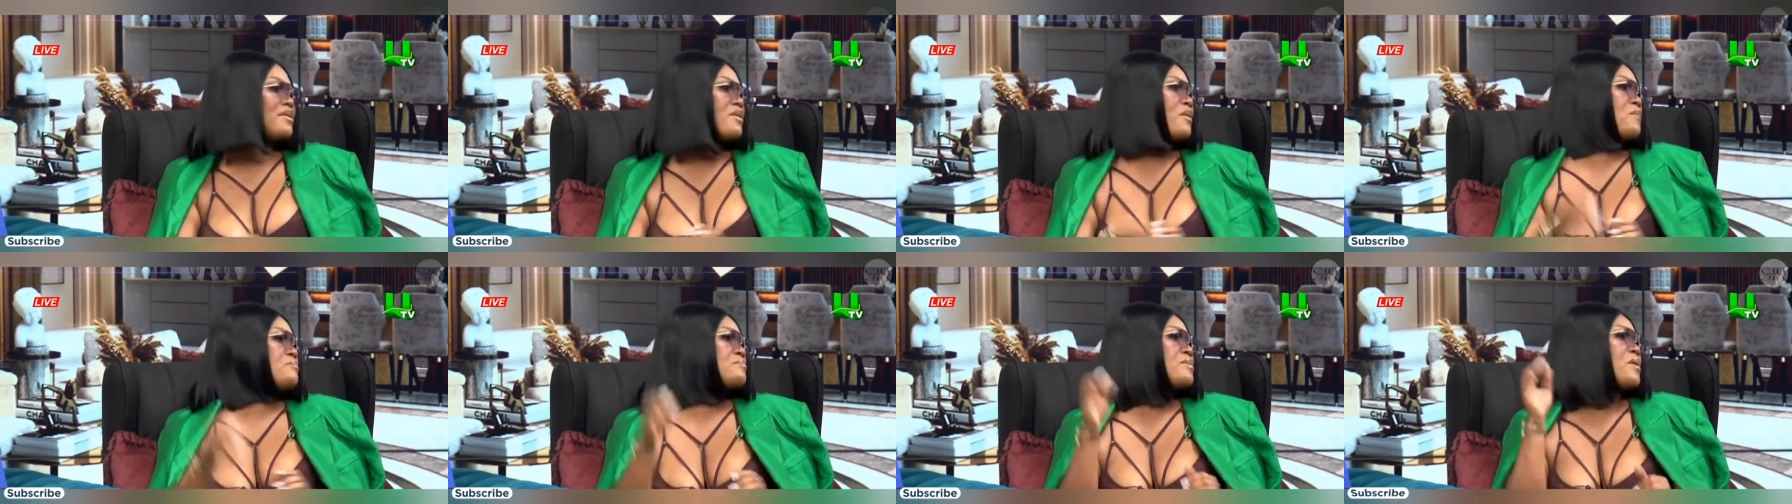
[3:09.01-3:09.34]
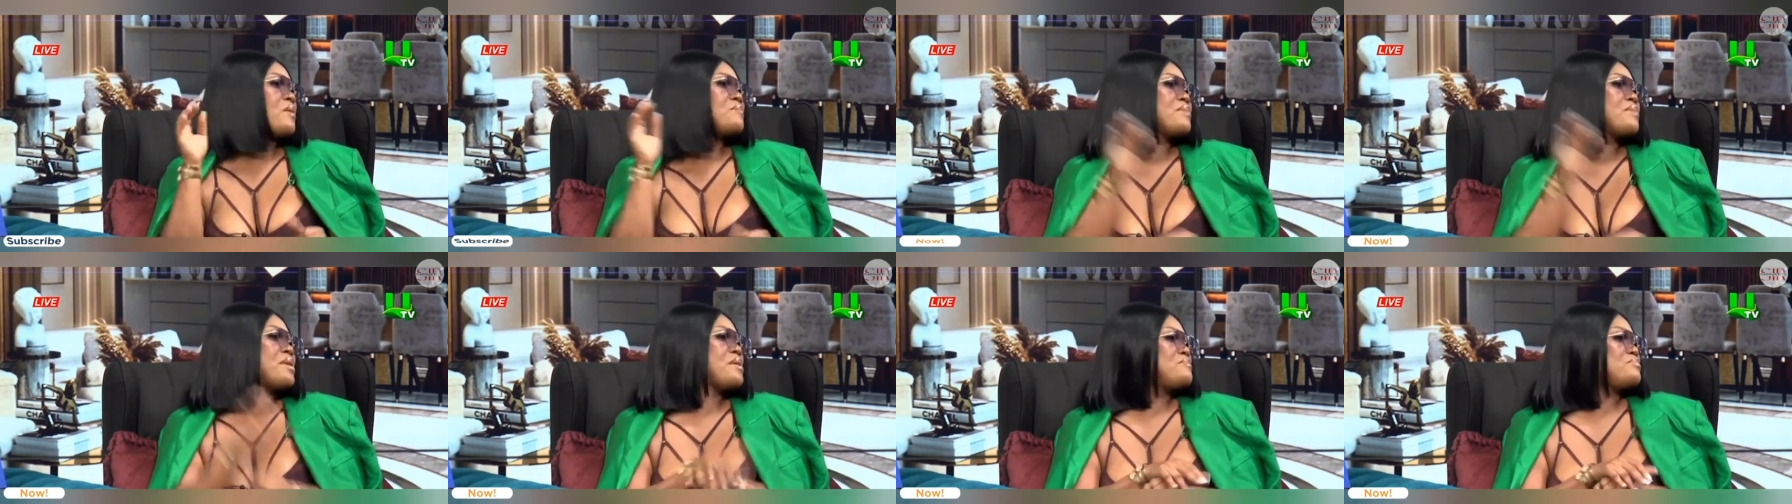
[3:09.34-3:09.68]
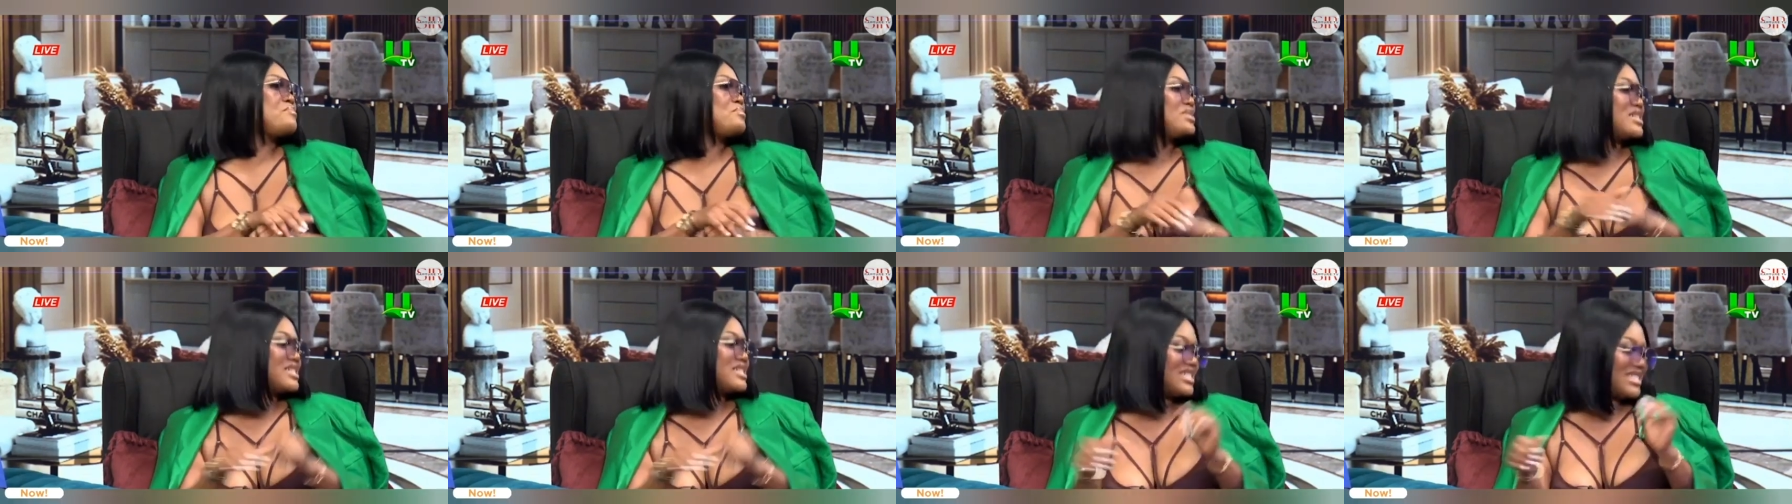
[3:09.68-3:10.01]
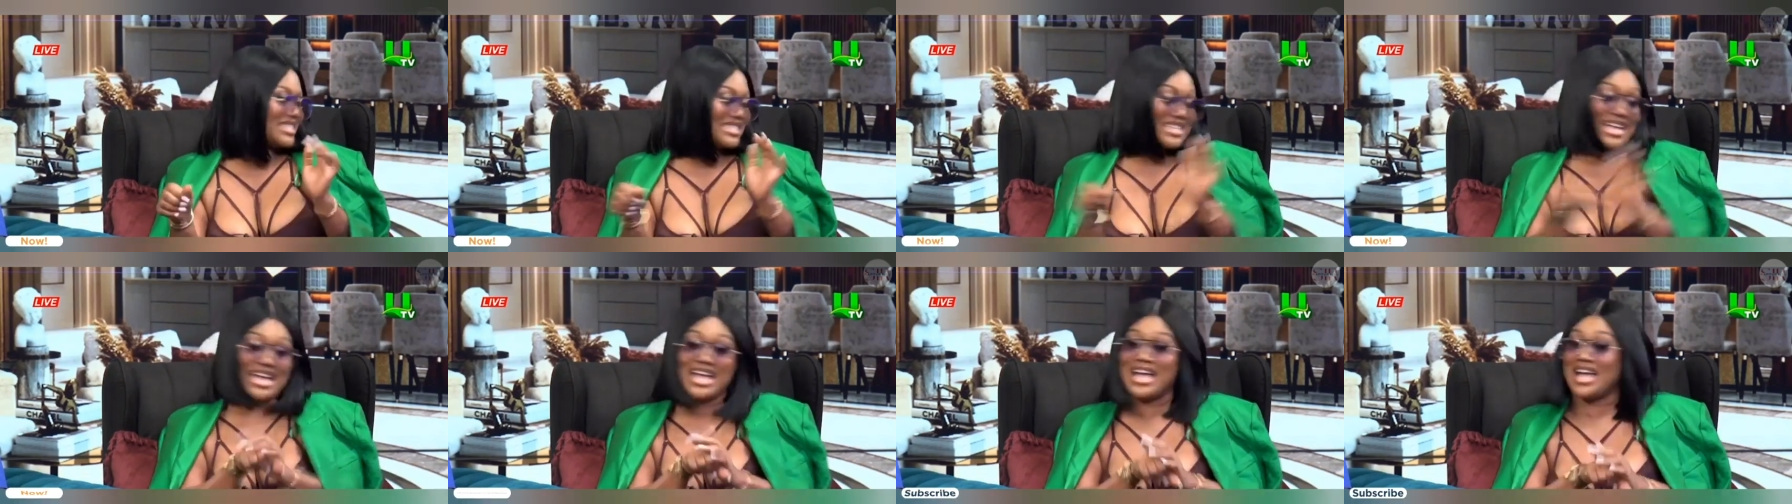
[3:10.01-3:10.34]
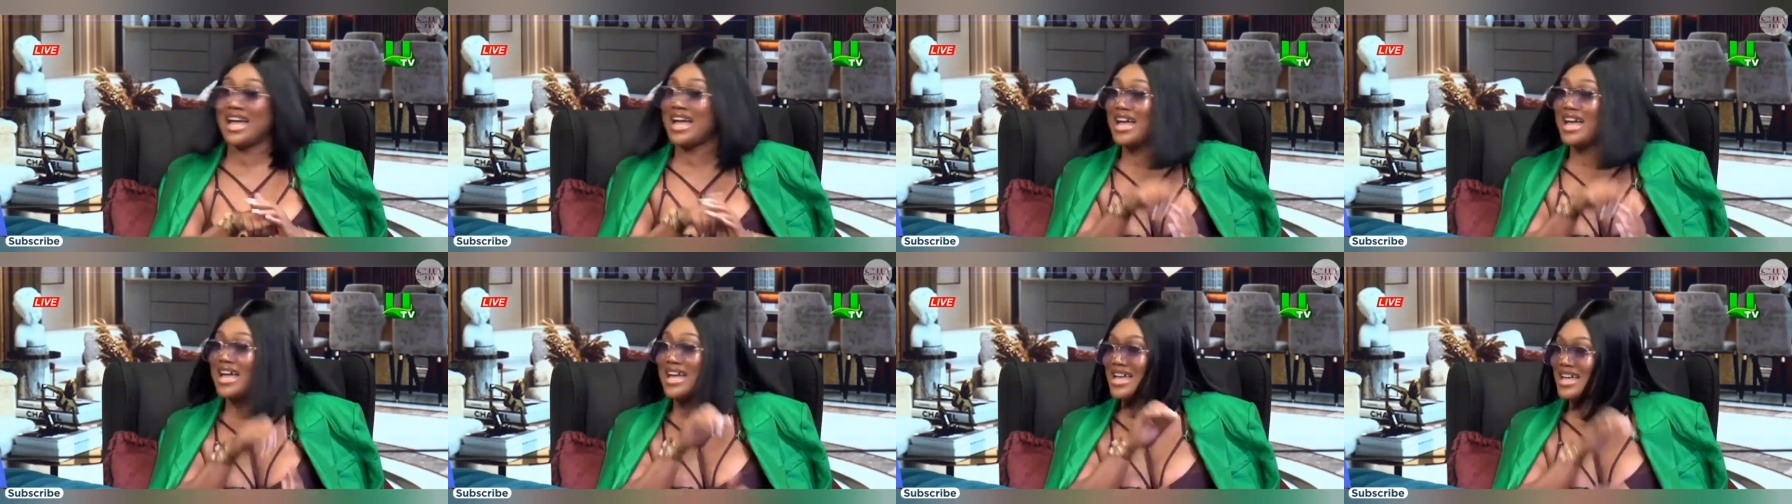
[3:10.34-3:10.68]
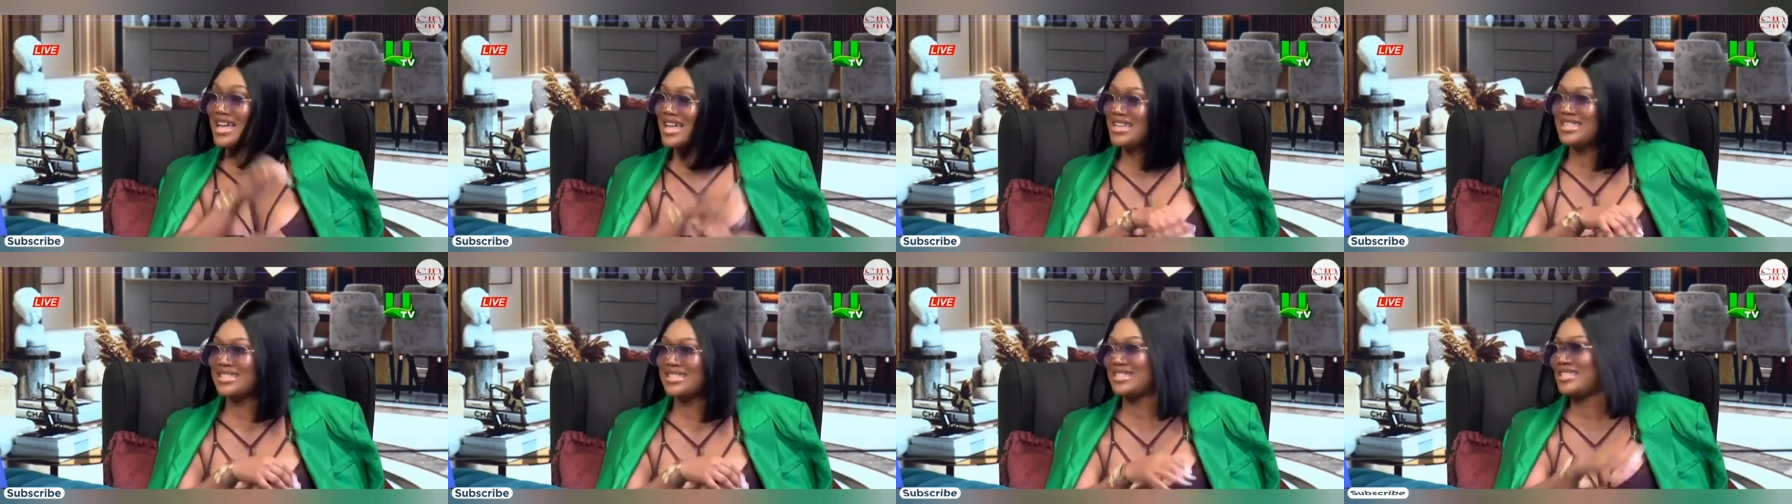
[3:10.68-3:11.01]
oh, my bear breast,
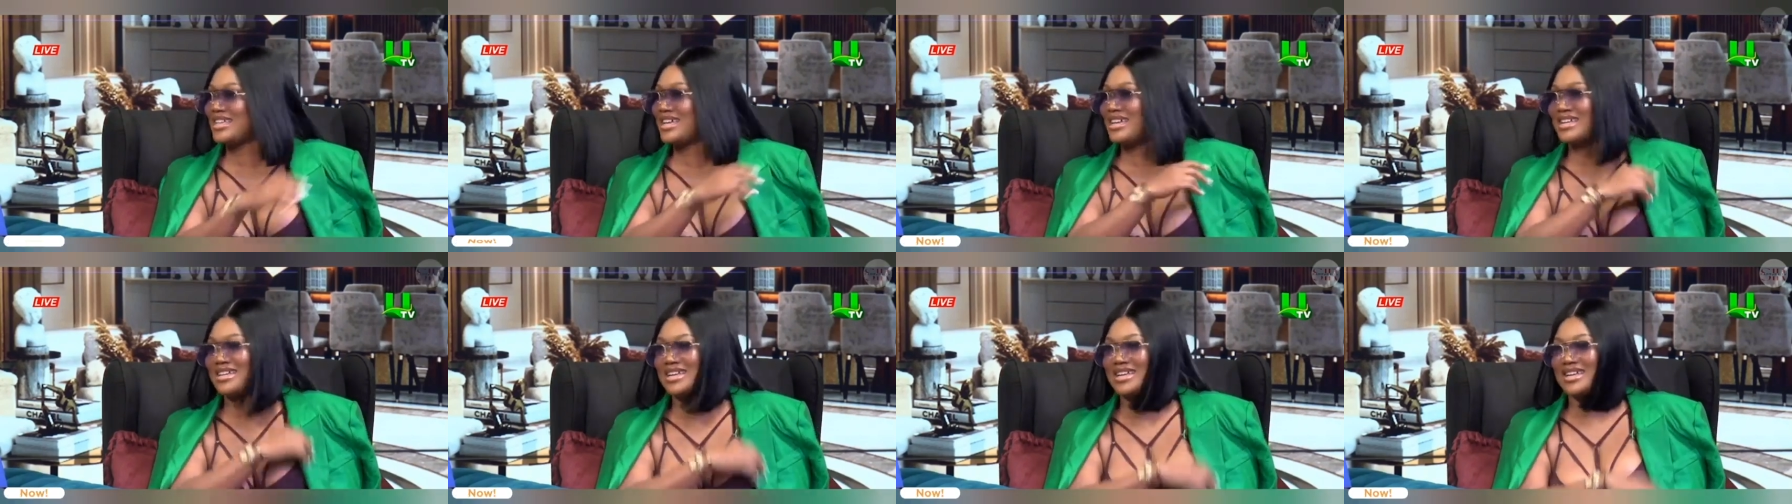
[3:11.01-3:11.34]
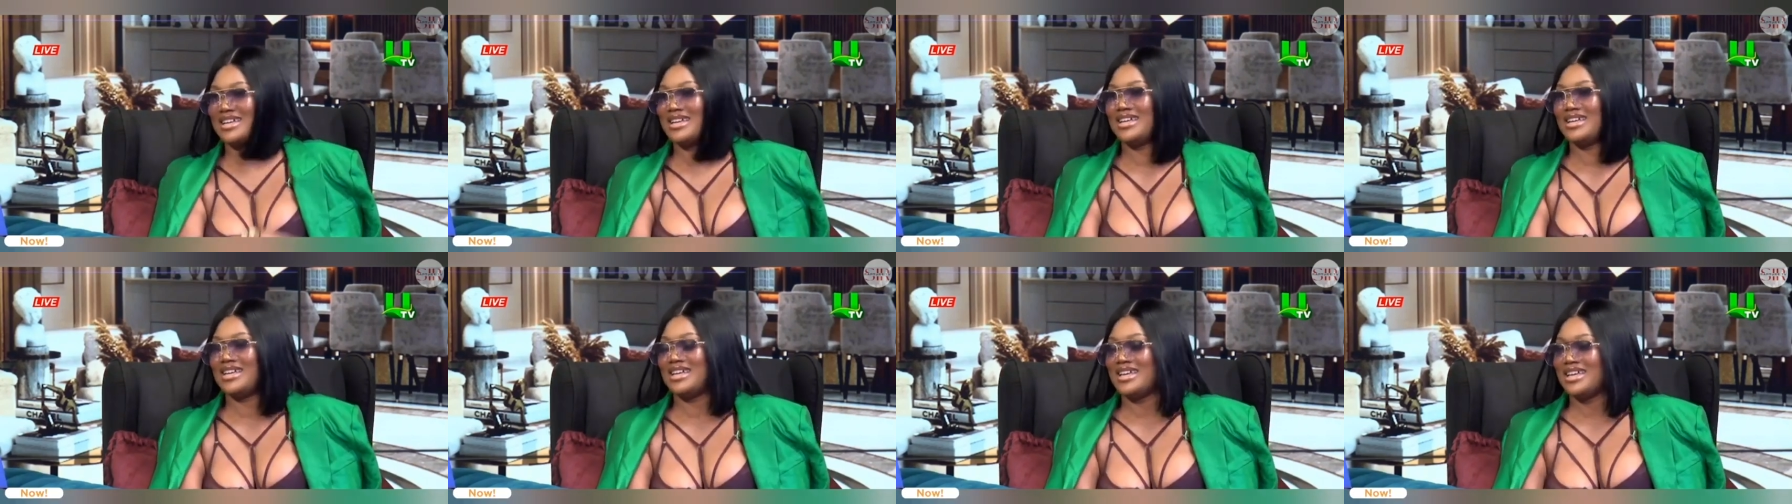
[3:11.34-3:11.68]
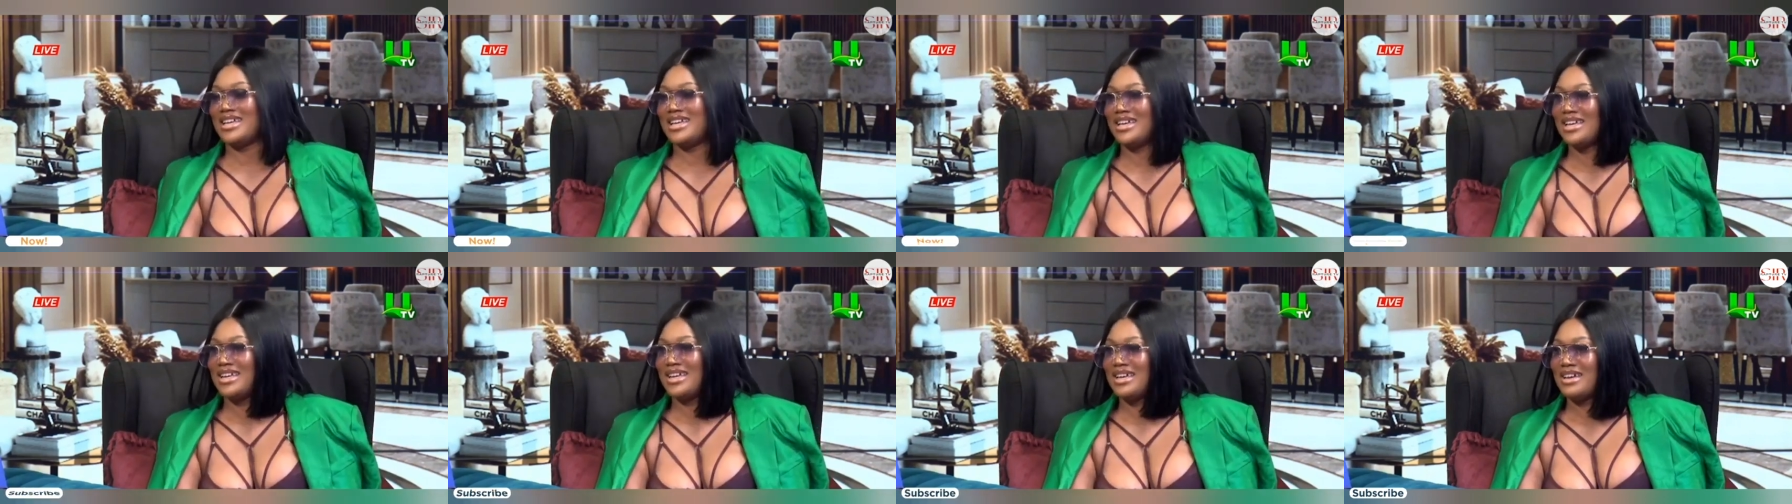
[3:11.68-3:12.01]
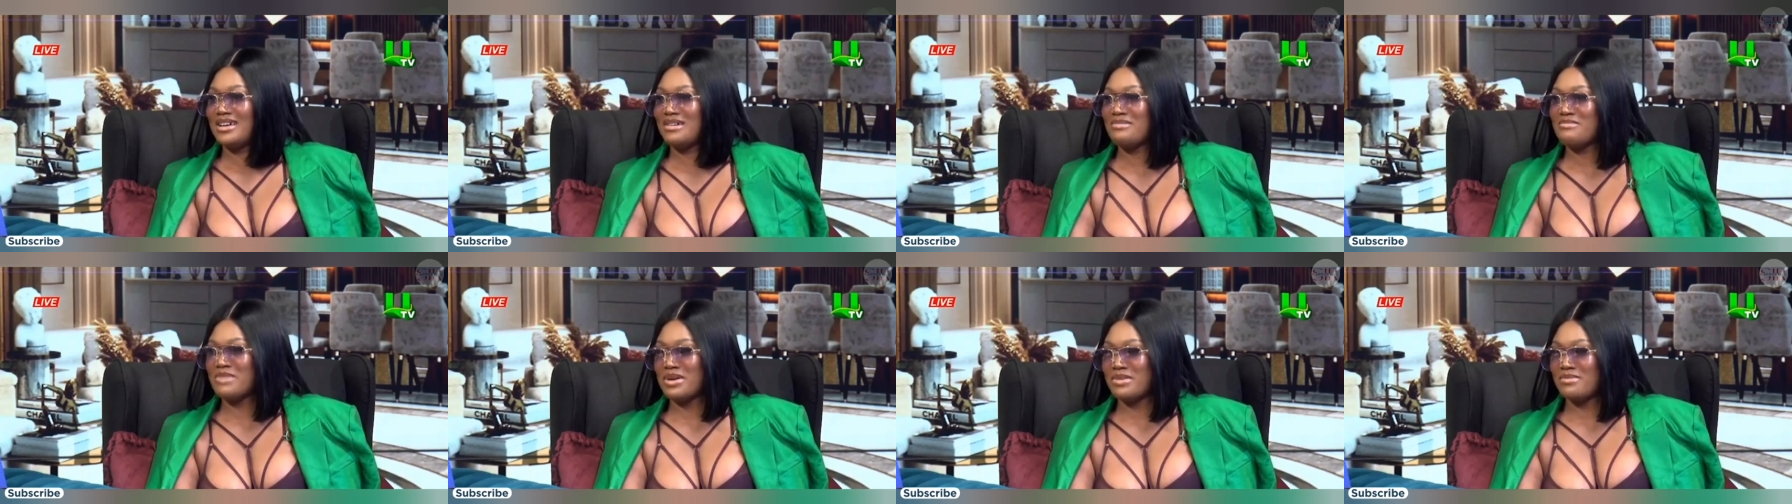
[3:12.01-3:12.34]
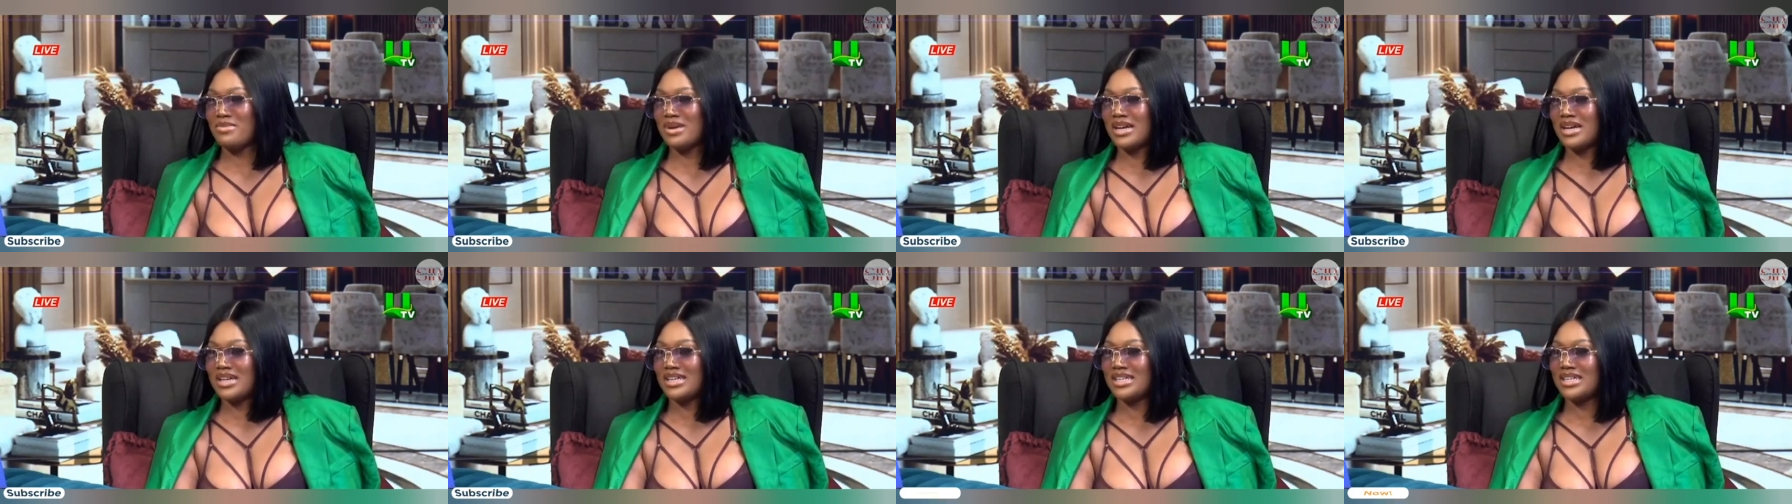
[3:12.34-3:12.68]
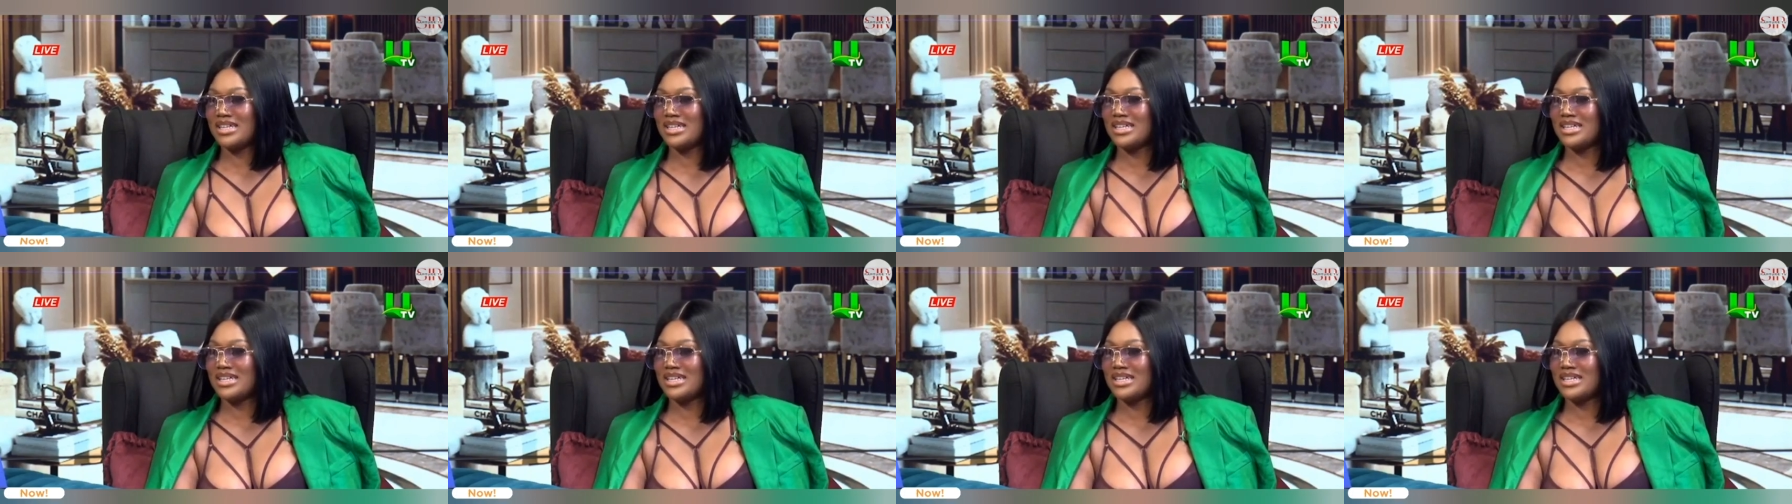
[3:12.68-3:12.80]
sana, meba.